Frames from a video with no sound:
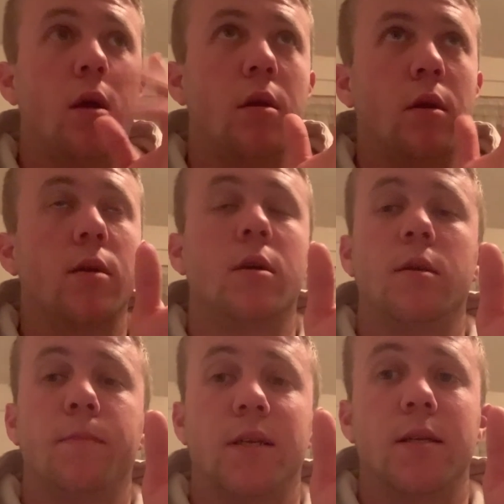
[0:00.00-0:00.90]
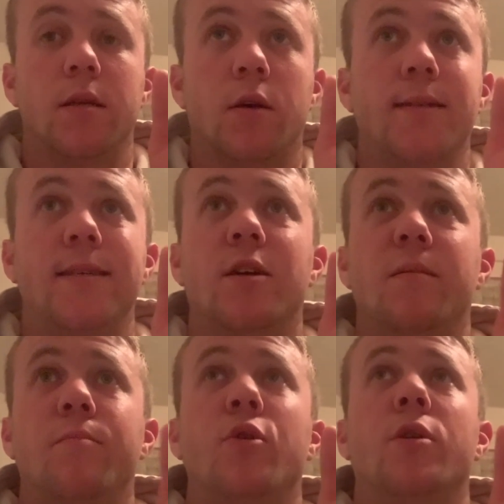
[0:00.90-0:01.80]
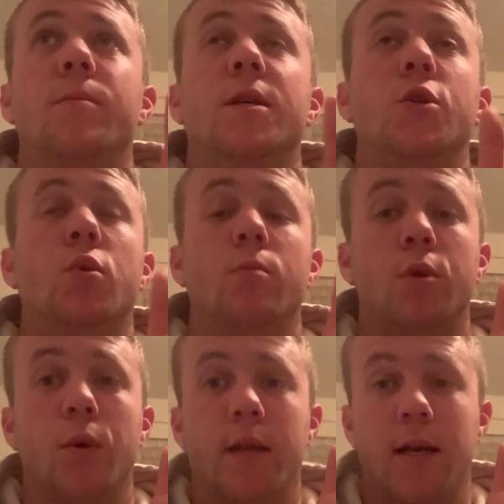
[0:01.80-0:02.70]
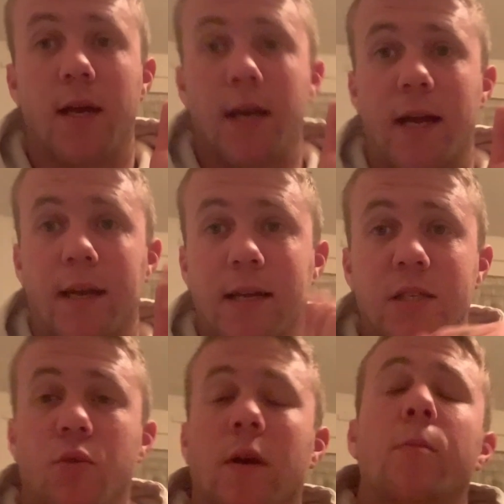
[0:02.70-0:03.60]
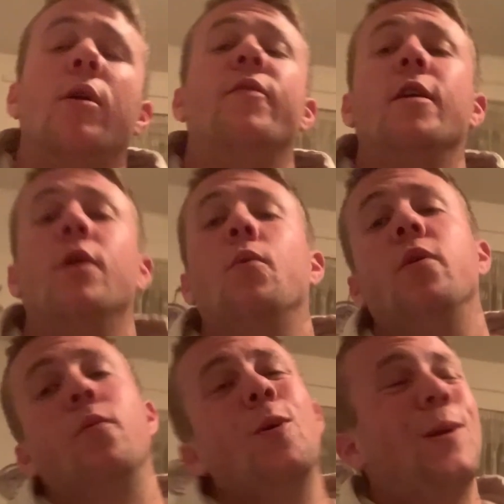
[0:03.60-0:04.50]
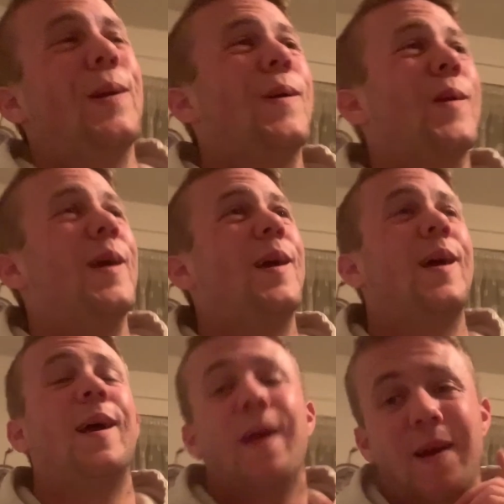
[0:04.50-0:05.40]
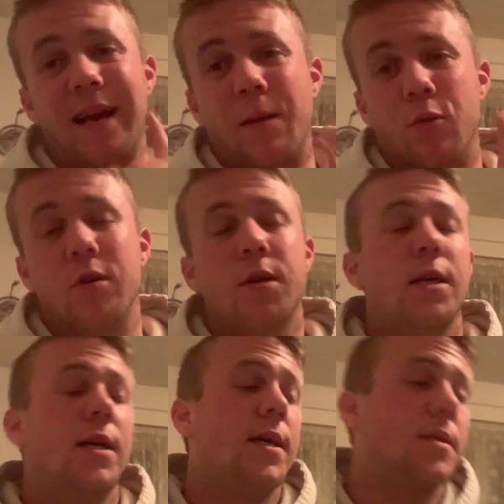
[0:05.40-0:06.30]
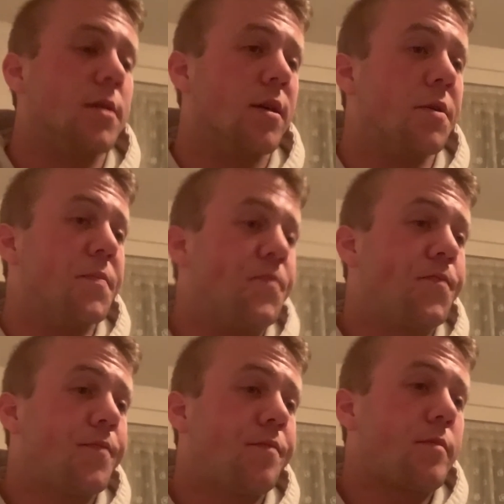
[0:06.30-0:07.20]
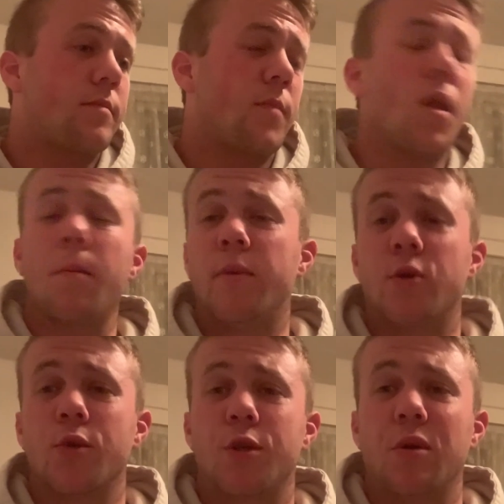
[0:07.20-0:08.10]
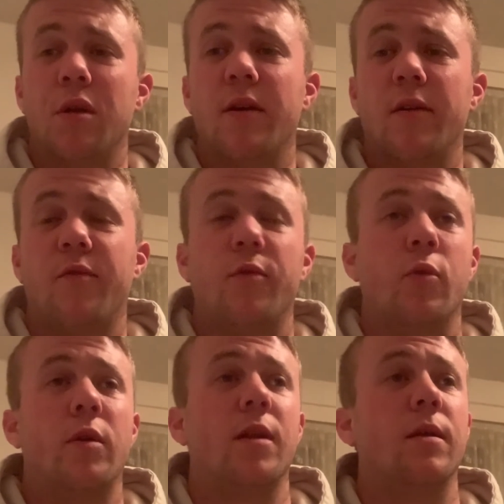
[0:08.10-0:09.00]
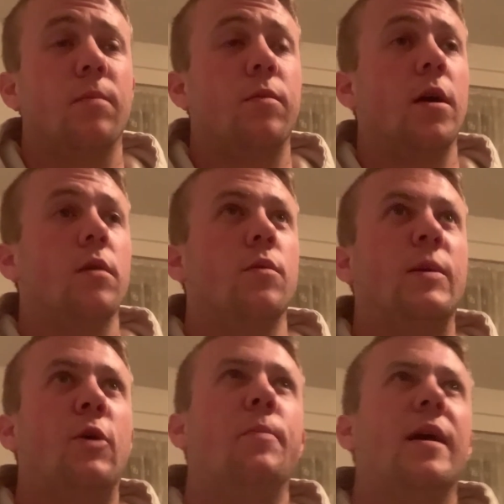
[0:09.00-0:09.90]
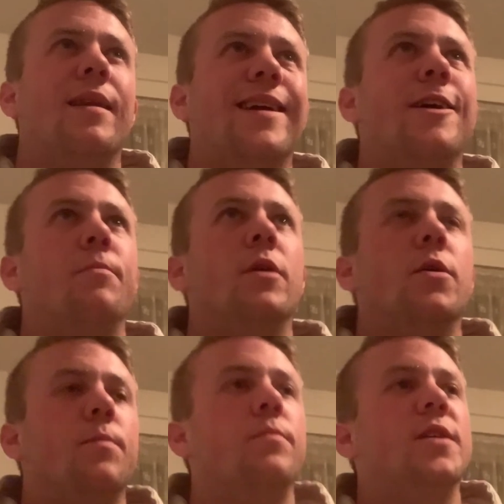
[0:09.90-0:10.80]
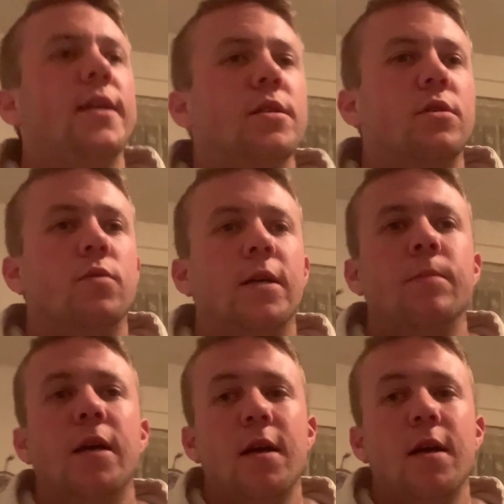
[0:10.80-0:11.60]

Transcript: 99.9% sure I'm doing a Instagram live video with the one and only Cameron. So be sure to tune in if you want to. There won't be a link, but it'll say Instagram,